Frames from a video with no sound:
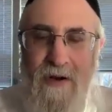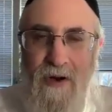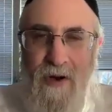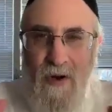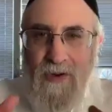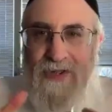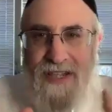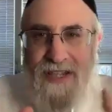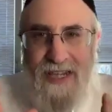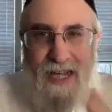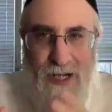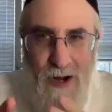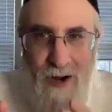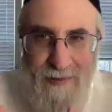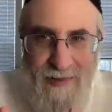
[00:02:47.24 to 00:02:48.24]
holding the
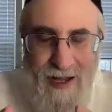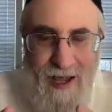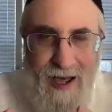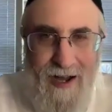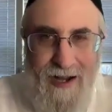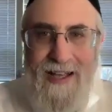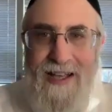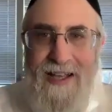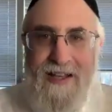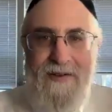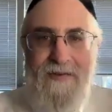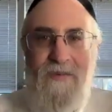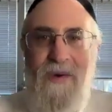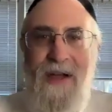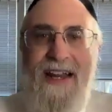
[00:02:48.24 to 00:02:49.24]
alarm clock,
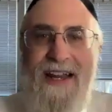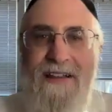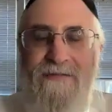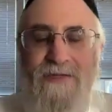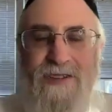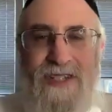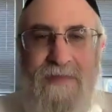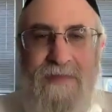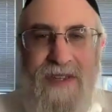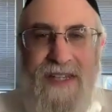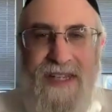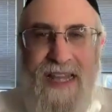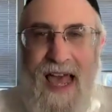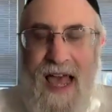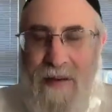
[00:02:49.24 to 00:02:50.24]
waiting for
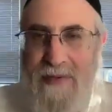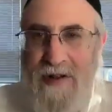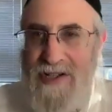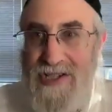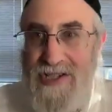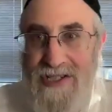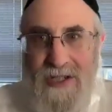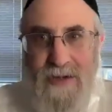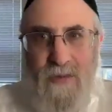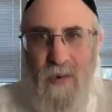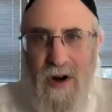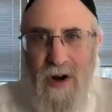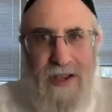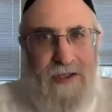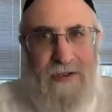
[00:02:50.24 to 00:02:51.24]
something to happen. She says,
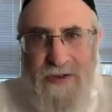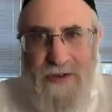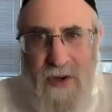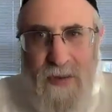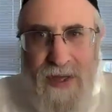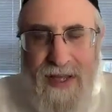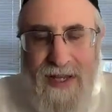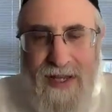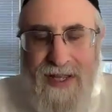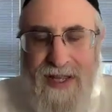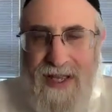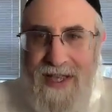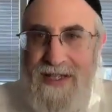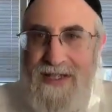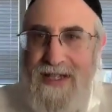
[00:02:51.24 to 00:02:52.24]
"What are you doing?"
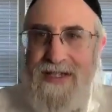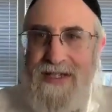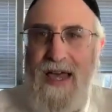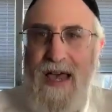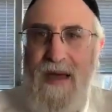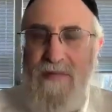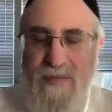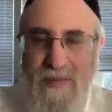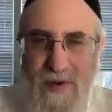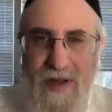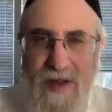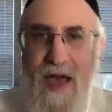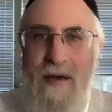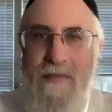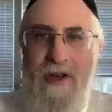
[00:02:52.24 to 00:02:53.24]
He says, I'm
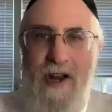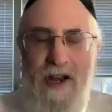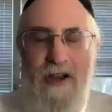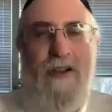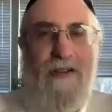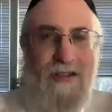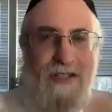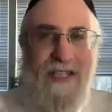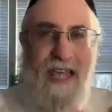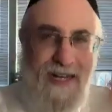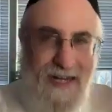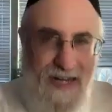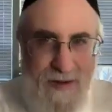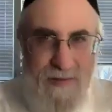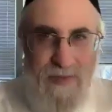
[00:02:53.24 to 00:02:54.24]
going to curse
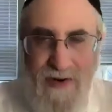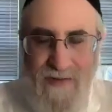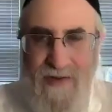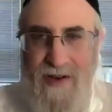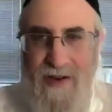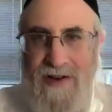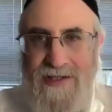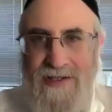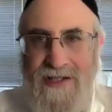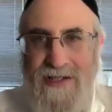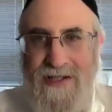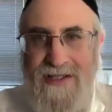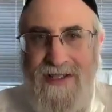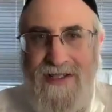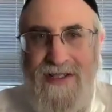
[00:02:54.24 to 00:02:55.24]
that neighbor of ours."
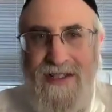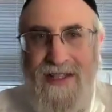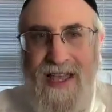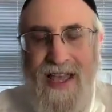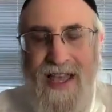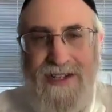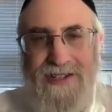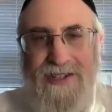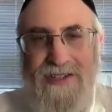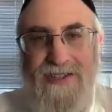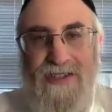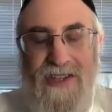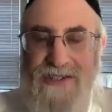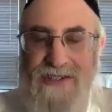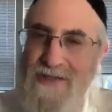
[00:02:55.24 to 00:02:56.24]
And she
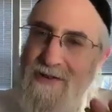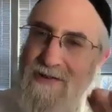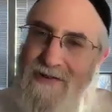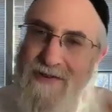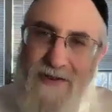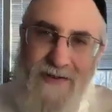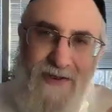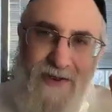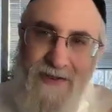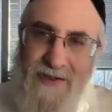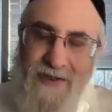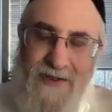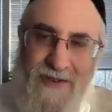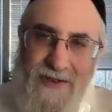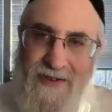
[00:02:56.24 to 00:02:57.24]
says, "No, no, no,
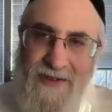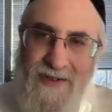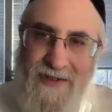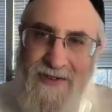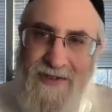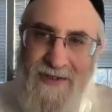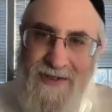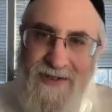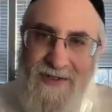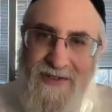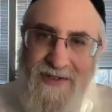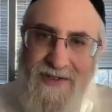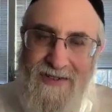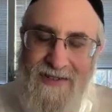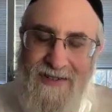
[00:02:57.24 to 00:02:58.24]
no, no, no, no, no,
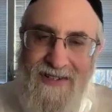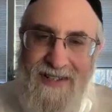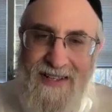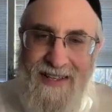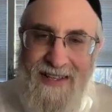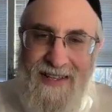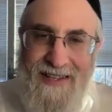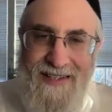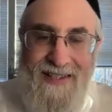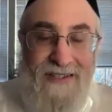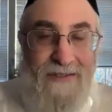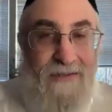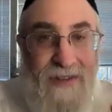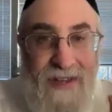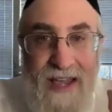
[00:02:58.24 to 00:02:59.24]
no." He
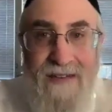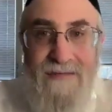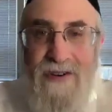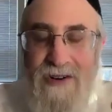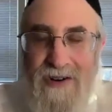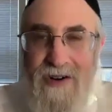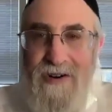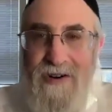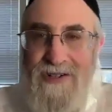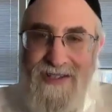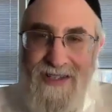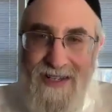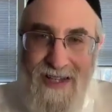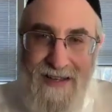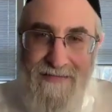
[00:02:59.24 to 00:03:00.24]
says, "You never curse
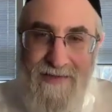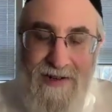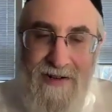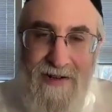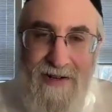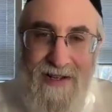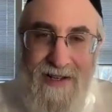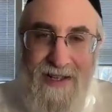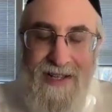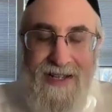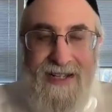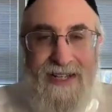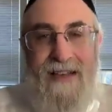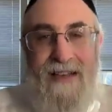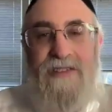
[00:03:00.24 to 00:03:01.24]
the neighbor.
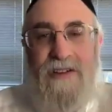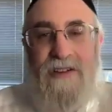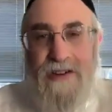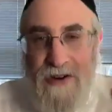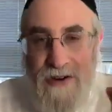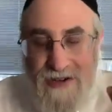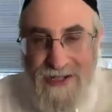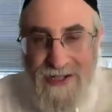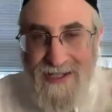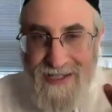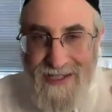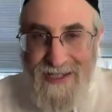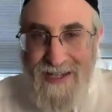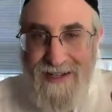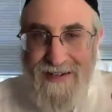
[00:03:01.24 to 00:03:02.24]
Never curse the
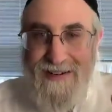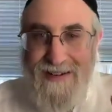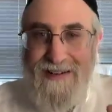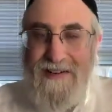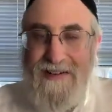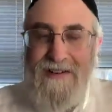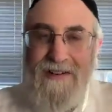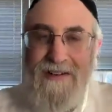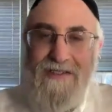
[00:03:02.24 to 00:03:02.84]
sinner,